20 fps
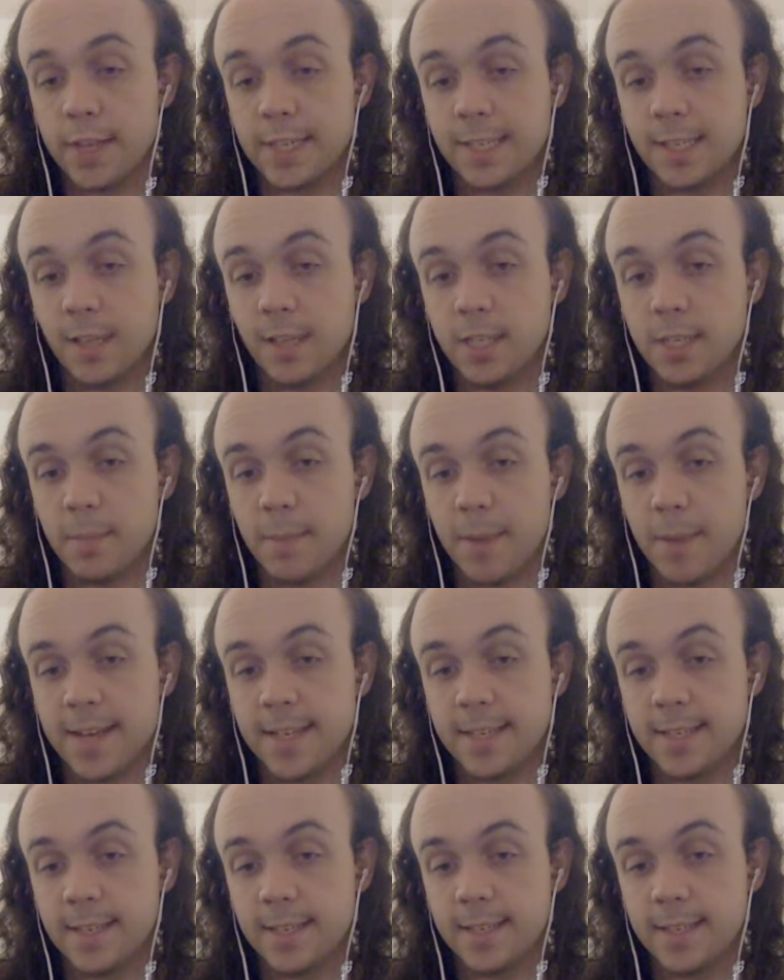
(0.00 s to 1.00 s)
slaughter
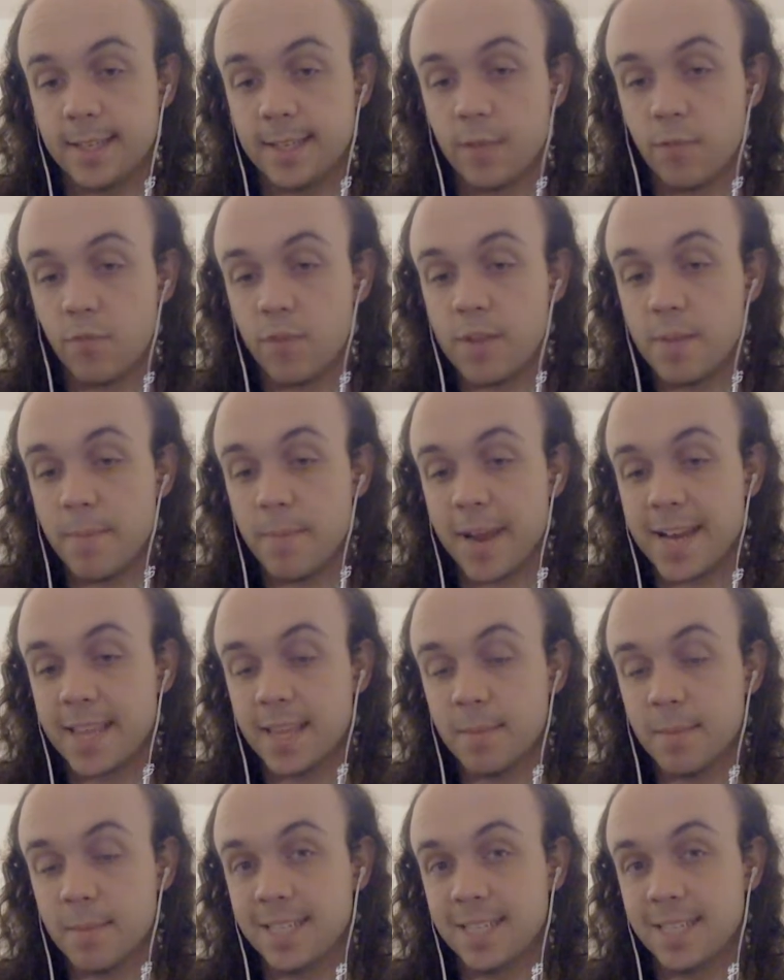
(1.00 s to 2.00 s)
bases and then repaint
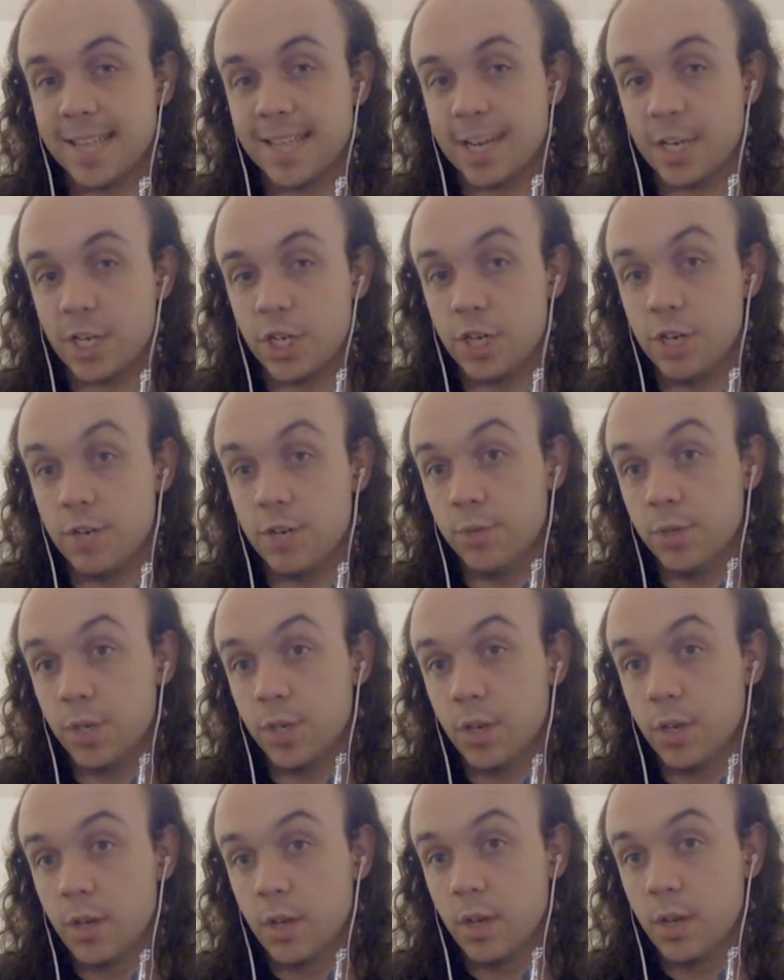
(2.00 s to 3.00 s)
them as statues
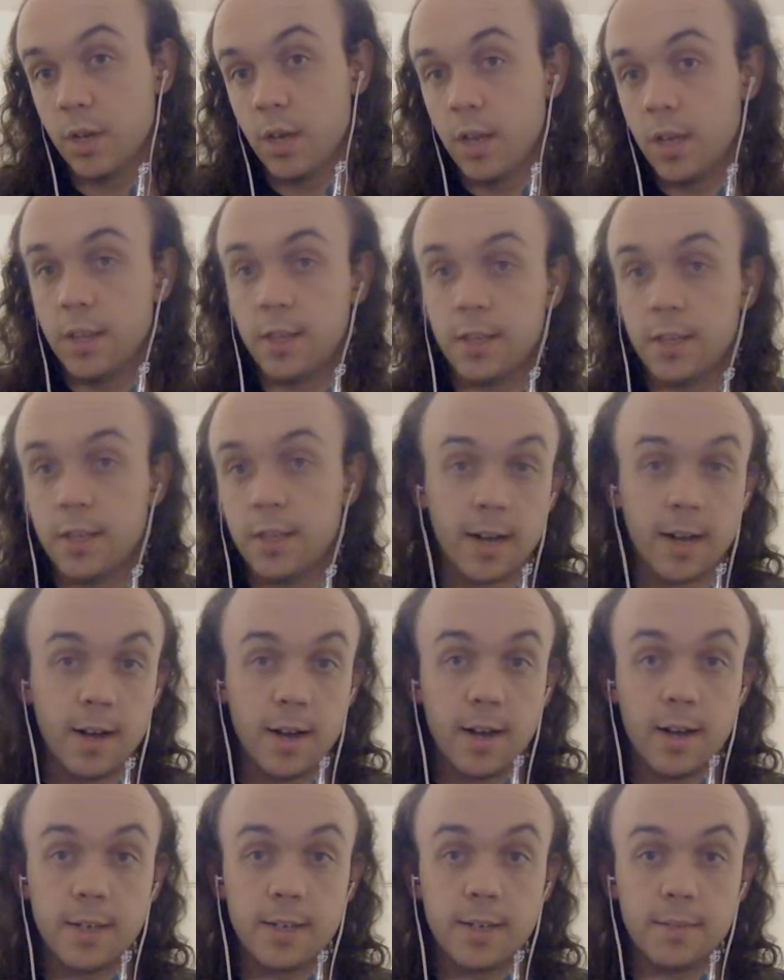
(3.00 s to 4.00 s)
that
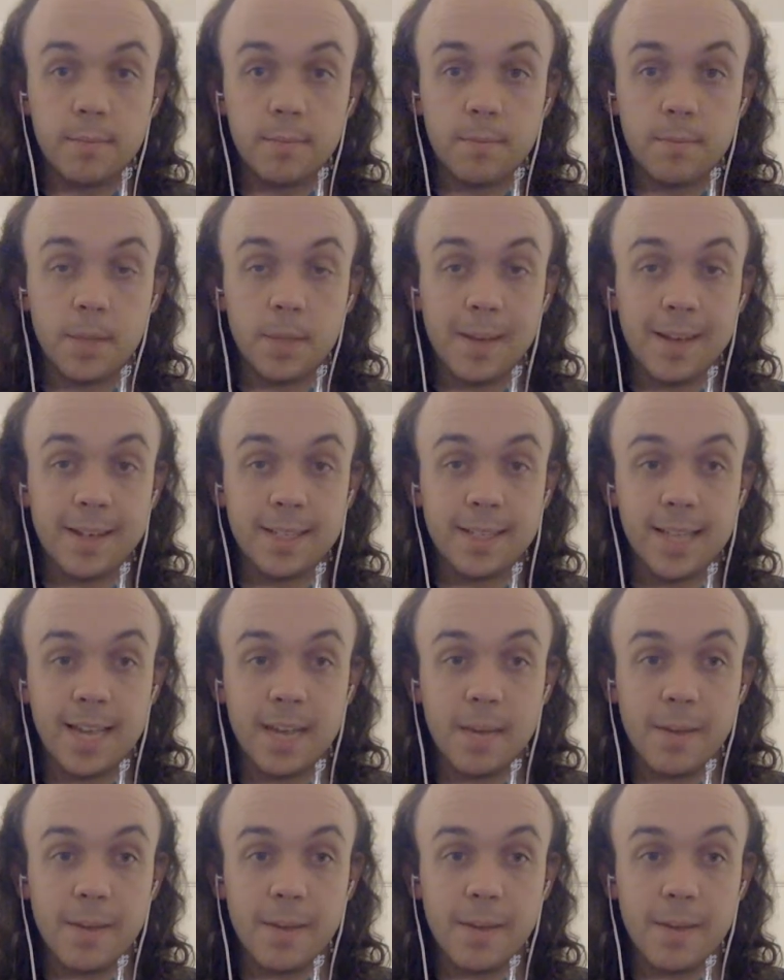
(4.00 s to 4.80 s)
guard the mausoleum